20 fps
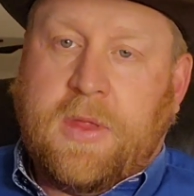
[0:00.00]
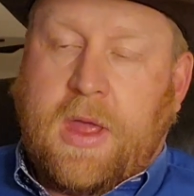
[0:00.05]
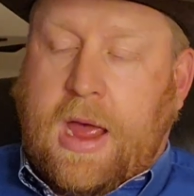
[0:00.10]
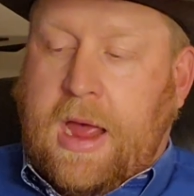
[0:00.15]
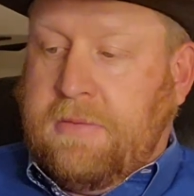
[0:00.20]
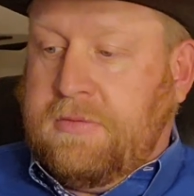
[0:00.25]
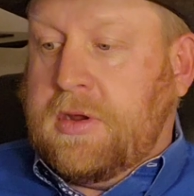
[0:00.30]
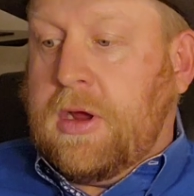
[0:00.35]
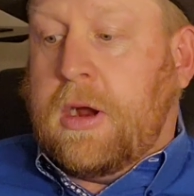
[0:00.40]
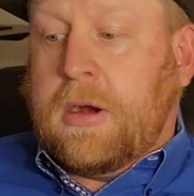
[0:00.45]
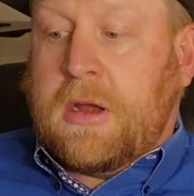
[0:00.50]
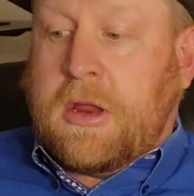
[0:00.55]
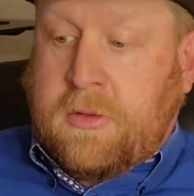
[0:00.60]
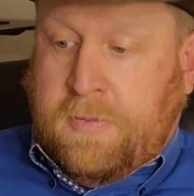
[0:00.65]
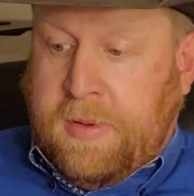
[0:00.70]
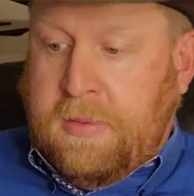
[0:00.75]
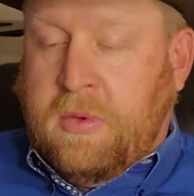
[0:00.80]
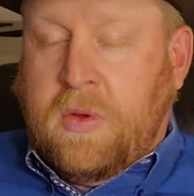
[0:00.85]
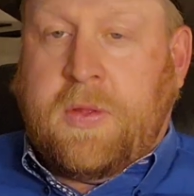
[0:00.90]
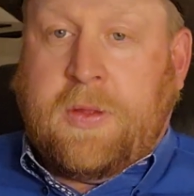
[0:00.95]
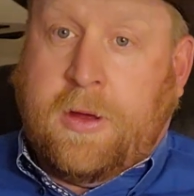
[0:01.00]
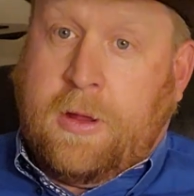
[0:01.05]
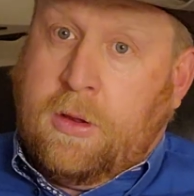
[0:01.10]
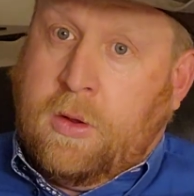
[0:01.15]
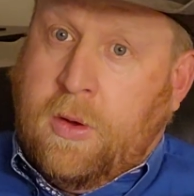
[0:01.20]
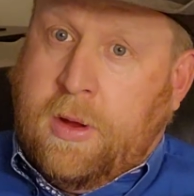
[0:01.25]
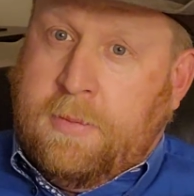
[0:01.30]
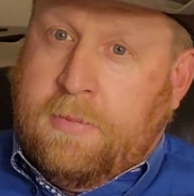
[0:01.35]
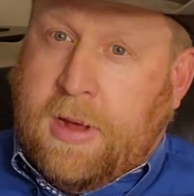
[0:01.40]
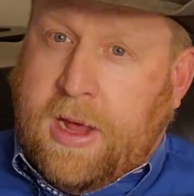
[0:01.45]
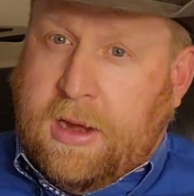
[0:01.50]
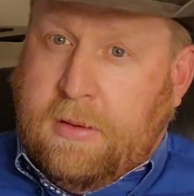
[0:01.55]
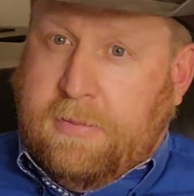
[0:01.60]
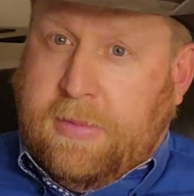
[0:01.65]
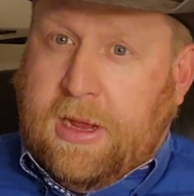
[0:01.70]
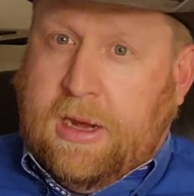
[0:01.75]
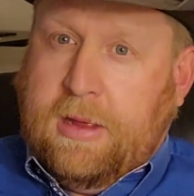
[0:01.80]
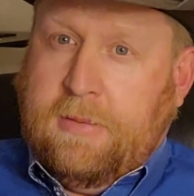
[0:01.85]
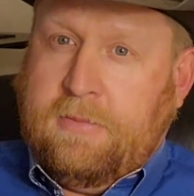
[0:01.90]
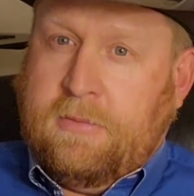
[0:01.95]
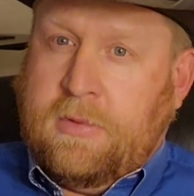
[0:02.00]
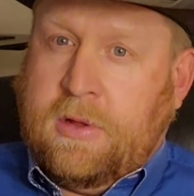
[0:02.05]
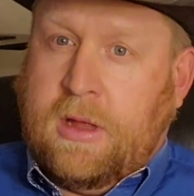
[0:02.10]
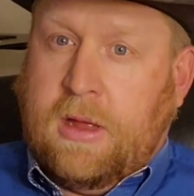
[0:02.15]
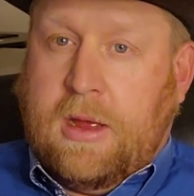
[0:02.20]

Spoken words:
I've talked to some people who thought Lloyd might have beat him.